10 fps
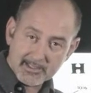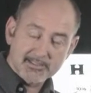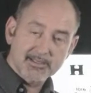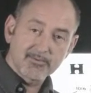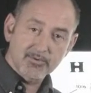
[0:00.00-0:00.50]

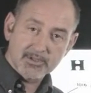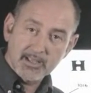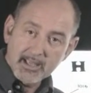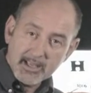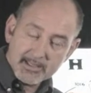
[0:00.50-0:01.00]
and determine
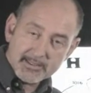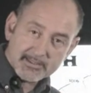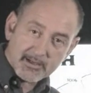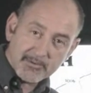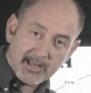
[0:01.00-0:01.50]
the
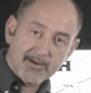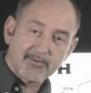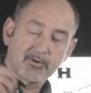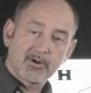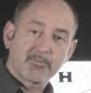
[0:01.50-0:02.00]
synoptic
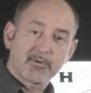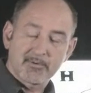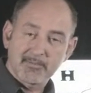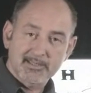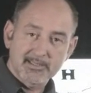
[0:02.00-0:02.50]
situation with
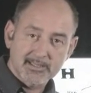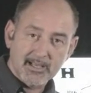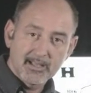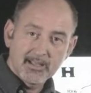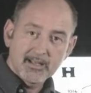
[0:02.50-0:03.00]
his own
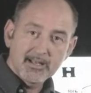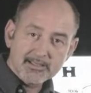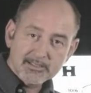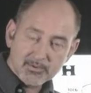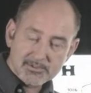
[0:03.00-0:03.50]
pencil.